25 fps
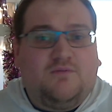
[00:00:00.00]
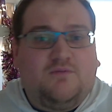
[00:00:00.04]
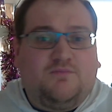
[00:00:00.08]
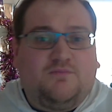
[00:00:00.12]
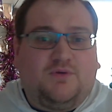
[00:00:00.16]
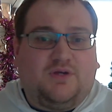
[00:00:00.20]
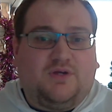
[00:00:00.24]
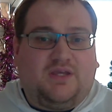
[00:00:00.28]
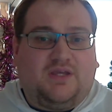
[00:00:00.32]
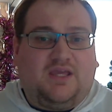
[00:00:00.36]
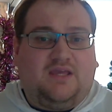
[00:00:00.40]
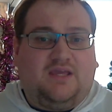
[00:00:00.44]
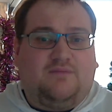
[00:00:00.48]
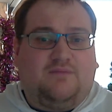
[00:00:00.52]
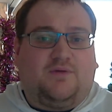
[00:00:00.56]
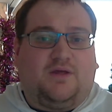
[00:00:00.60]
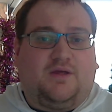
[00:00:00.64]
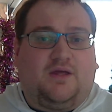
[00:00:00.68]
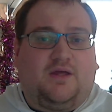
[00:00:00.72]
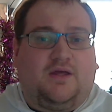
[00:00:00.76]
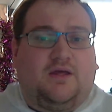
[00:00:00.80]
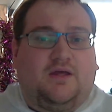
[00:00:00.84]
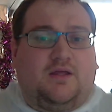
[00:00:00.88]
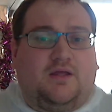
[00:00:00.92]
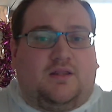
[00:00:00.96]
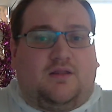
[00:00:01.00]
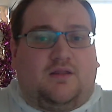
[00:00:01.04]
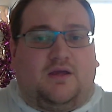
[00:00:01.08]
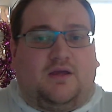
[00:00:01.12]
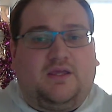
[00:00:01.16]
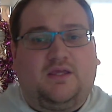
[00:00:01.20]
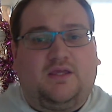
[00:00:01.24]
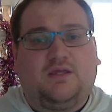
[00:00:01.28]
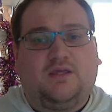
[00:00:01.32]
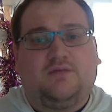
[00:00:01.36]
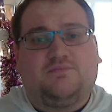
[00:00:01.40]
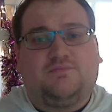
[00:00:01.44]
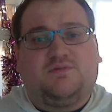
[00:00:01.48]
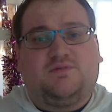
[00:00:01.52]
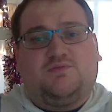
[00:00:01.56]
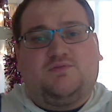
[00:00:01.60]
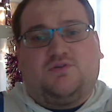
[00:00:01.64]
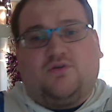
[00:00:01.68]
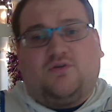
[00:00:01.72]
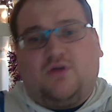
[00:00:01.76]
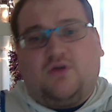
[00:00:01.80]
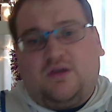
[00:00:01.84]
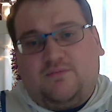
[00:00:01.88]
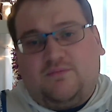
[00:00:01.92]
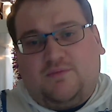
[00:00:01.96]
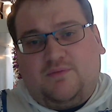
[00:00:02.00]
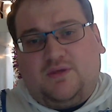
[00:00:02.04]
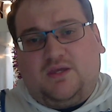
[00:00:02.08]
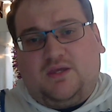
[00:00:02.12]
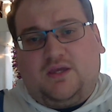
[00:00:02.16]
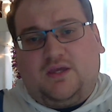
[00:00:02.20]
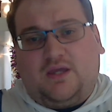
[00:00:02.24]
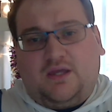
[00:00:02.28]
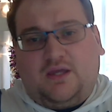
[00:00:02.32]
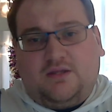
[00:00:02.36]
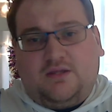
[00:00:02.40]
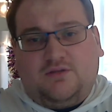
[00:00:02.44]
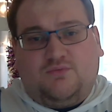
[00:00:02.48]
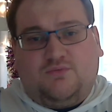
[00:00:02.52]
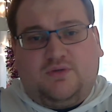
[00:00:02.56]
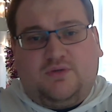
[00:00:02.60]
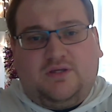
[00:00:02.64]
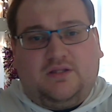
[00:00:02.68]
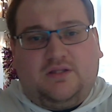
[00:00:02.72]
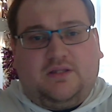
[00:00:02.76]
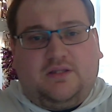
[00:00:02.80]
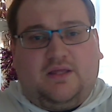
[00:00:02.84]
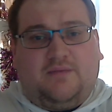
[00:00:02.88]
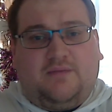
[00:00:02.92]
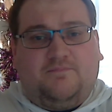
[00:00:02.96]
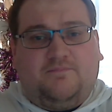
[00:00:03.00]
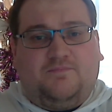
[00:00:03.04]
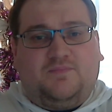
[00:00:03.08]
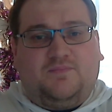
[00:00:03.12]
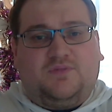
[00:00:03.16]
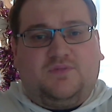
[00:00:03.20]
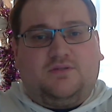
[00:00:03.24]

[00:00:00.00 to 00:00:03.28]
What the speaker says: But keep liking and subscribing, and we'll